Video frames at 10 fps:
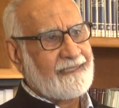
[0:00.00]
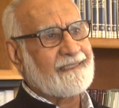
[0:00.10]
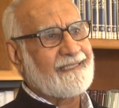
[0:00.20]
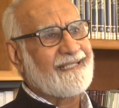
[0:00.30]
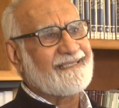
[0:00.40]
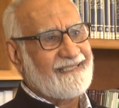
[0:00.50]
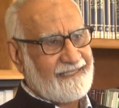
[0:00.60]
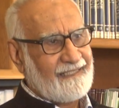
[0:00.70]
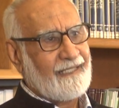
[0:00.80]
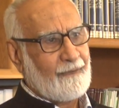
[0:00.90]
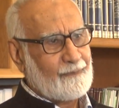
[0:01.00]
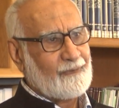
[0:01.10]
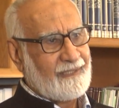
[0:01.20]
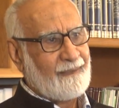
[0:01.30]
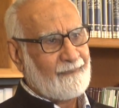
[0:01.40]
and then they are allowed to
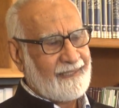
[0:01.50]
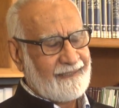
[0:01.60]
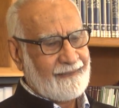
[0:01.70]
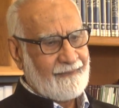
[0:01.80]
come in.